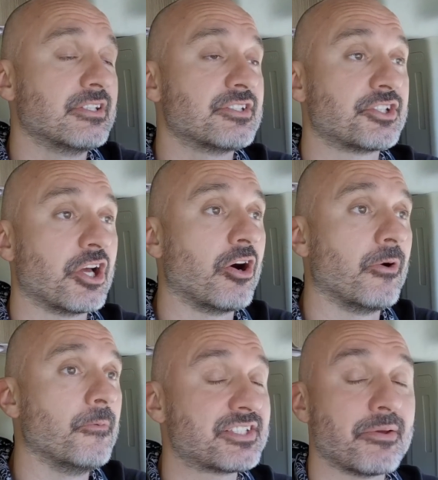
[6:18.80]

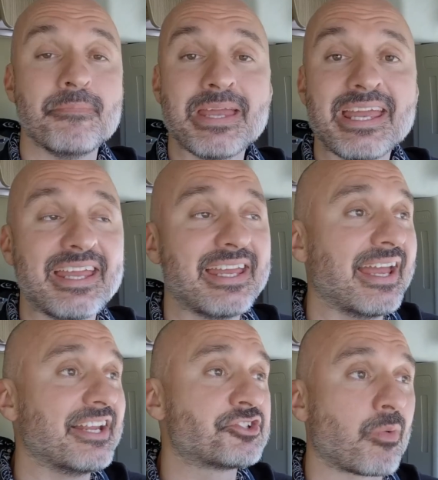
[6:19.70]
So to
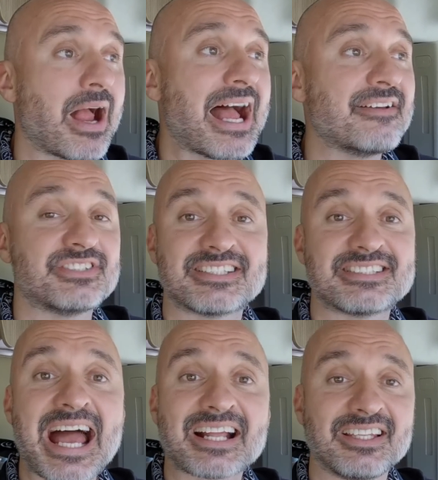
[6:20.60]
me, it drives
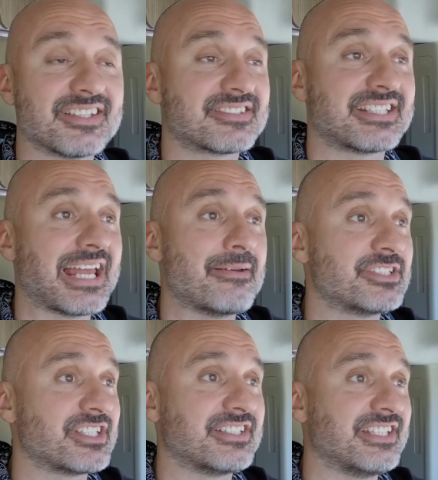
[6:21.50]
exactly the same
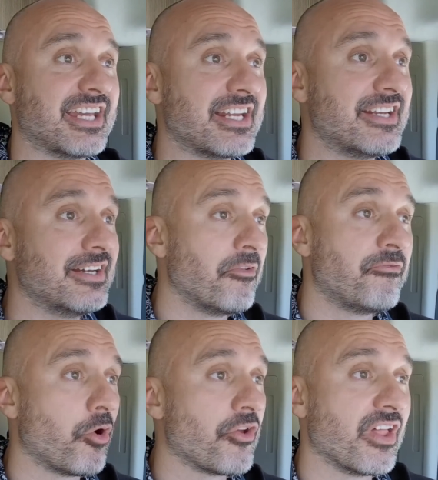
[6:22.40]
as it did
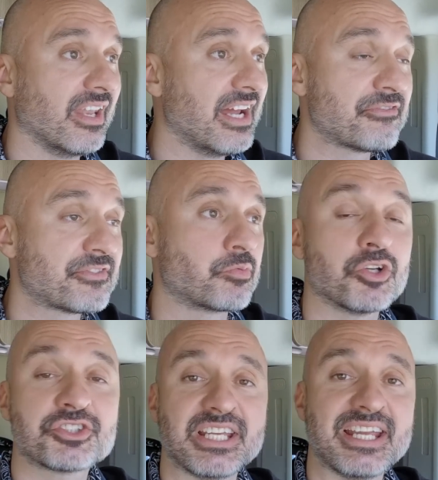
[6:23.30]
before the lift.
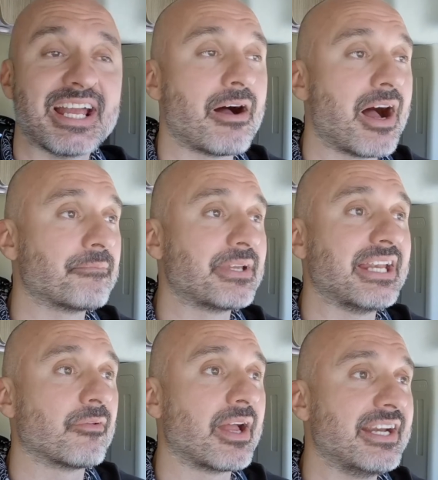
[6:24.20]
We'll see. I'm
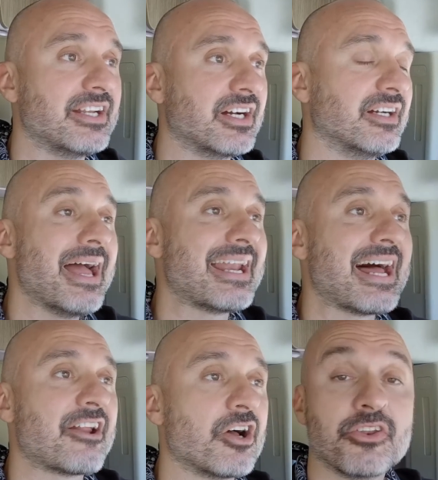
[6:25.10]
getting ready to head
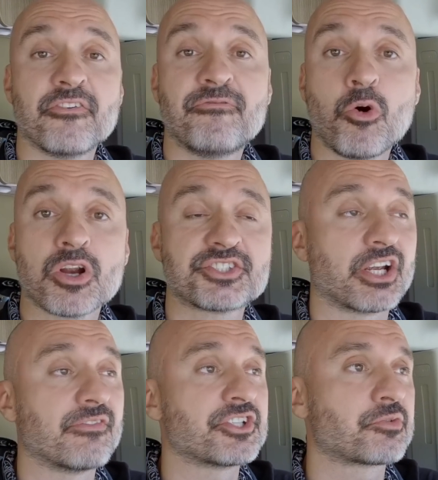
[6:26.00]
out onto the Forest
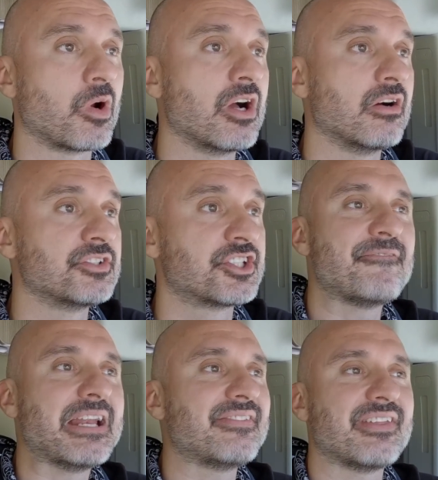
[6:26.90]
Service roads.
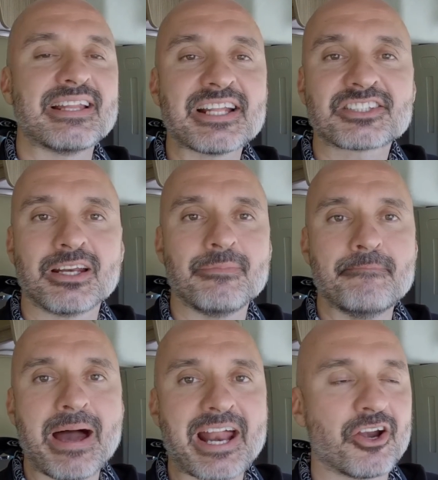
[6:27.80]
If anything, that's going to be
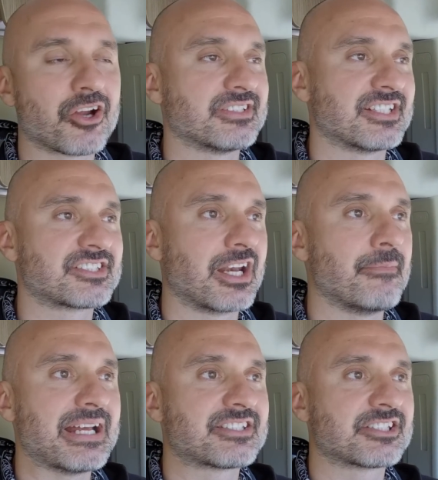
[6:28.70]
better because it's going to
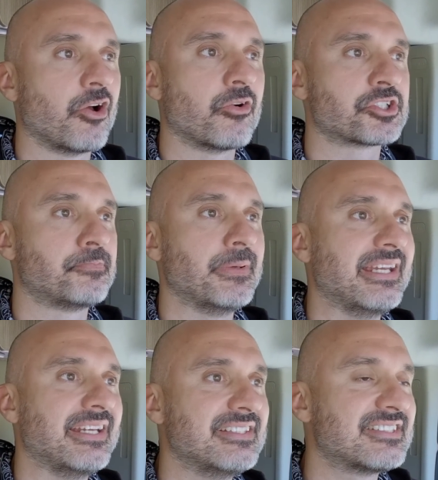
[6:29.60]
be at slower
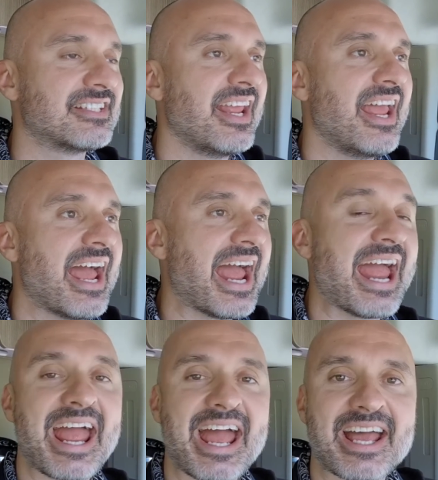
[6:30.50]
speeds.
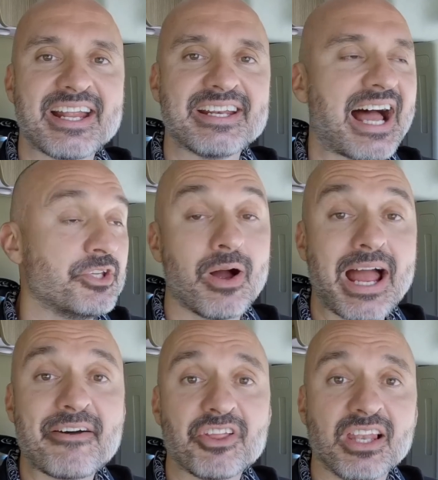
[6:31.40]
And, you know, I
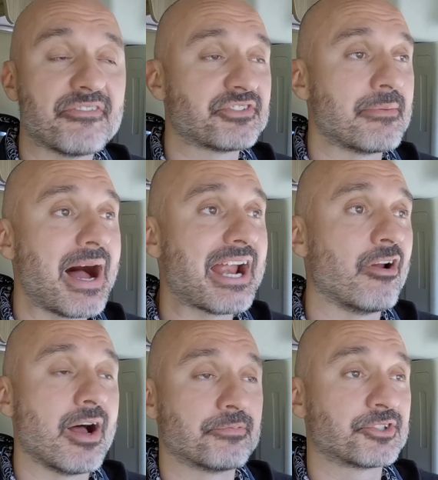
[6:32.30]
have the lift. I'm
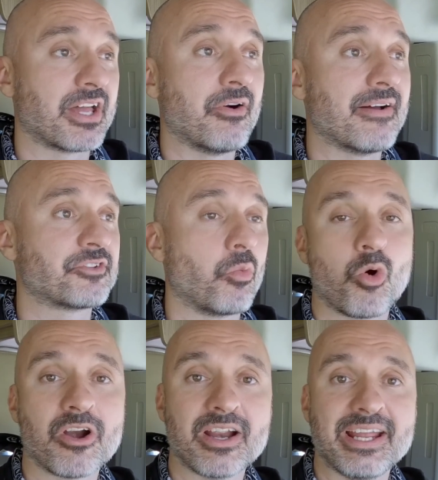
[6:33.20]
higher up, so I don't have to
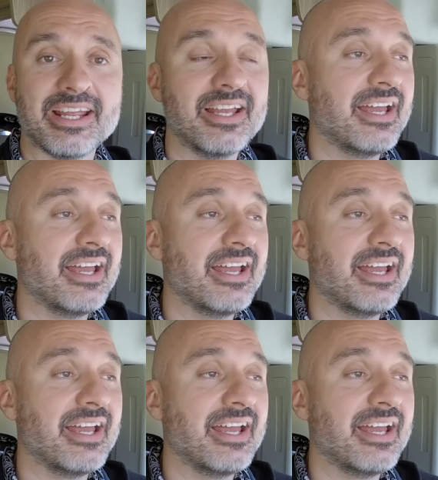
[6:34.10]
worry